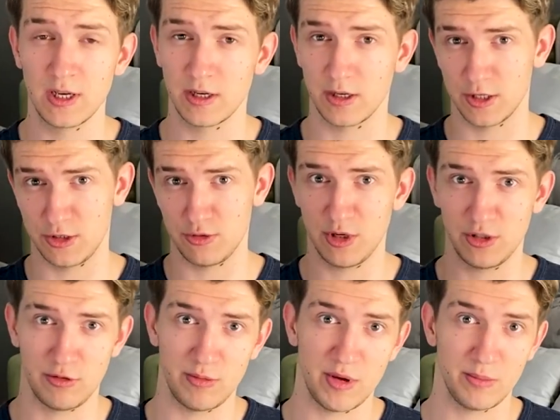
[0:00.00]
because you might
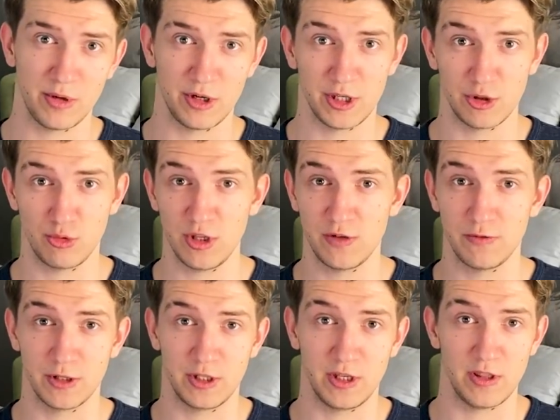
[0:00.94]
remember in
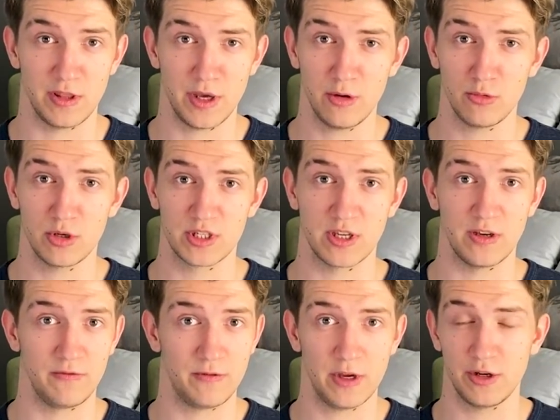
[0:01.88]
2014 that was a
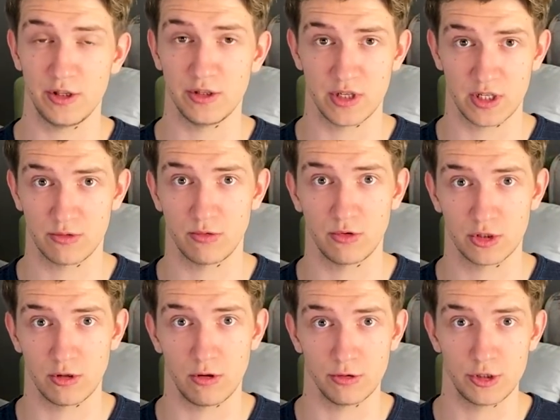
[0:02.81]
very disastrous
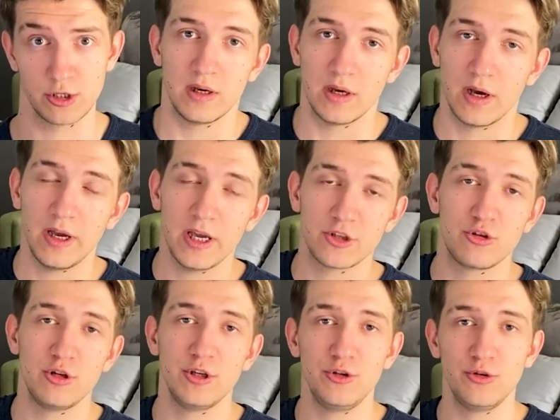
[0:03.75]
launch. I
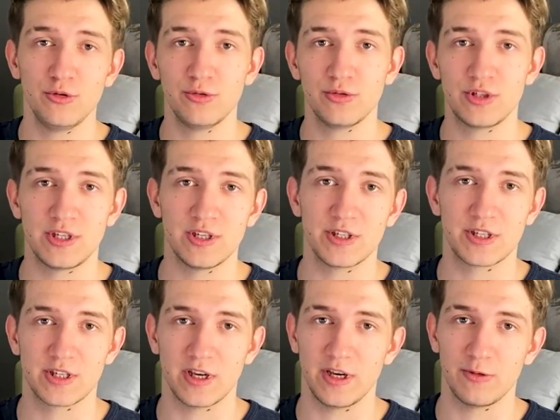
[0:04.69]
actually knew since
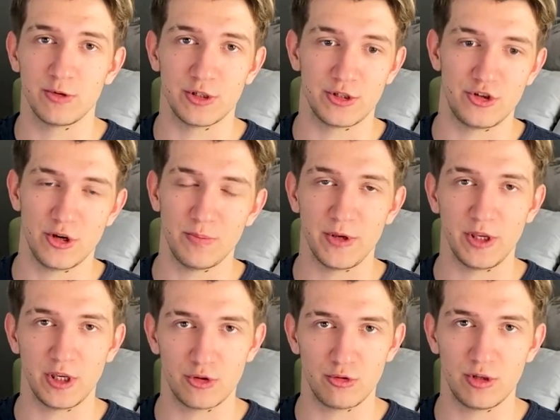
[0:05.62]
I was jumping
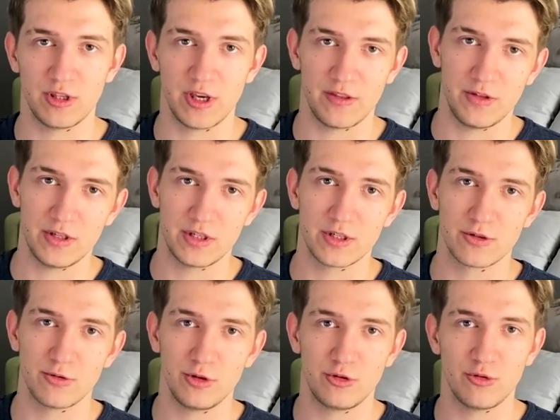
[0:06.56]
into it that this is
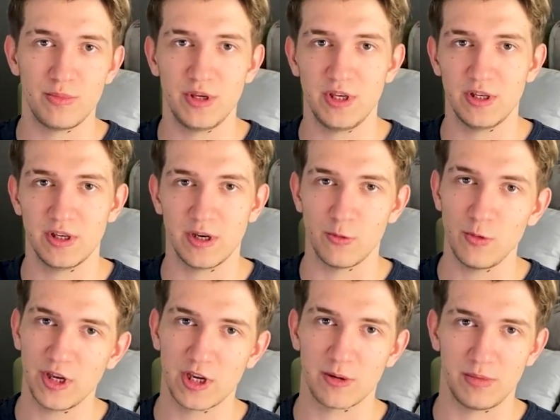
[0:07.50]
going to be a
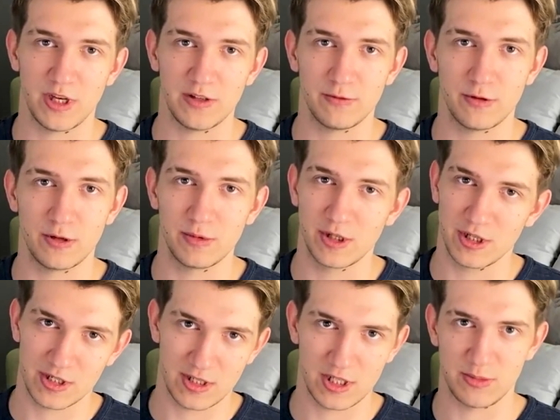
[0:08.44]
weaker platform,
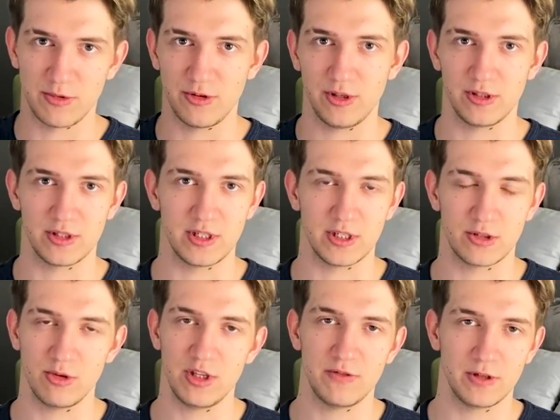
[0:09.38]
because let's be real, since
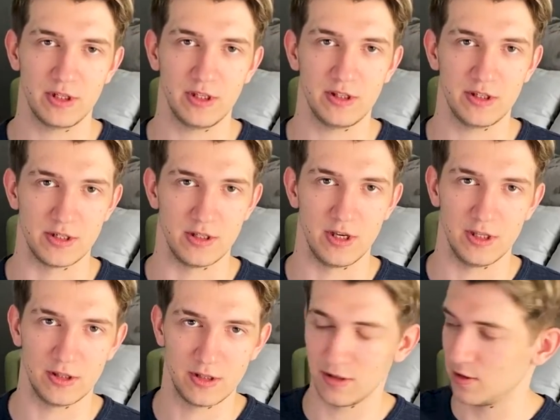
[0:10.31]
2014
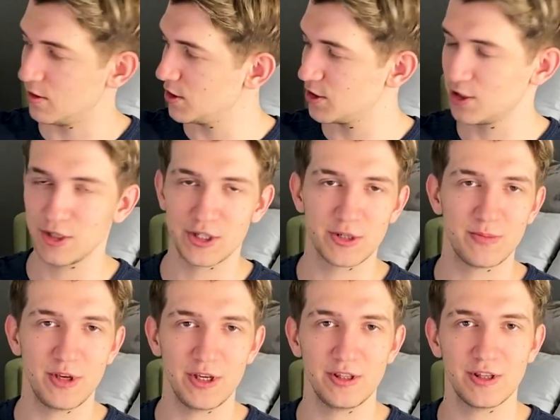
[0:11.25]
incident, this has
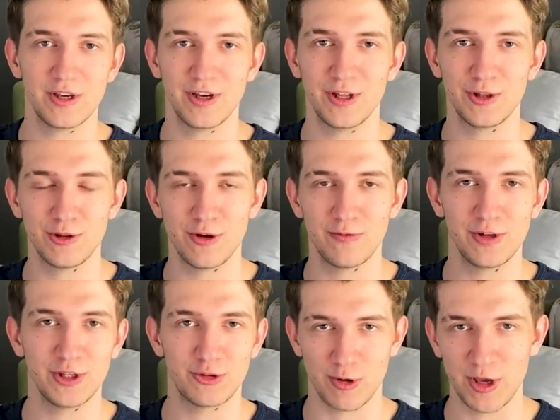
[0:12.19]
been a
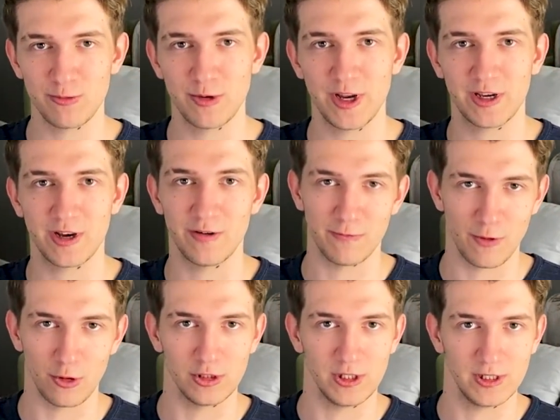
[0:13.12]
lovely train wreck
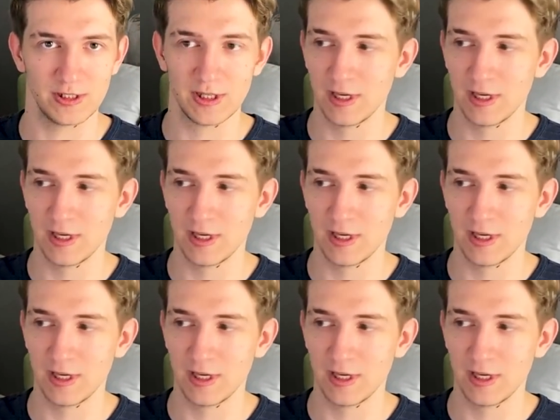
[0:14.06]
unfolding.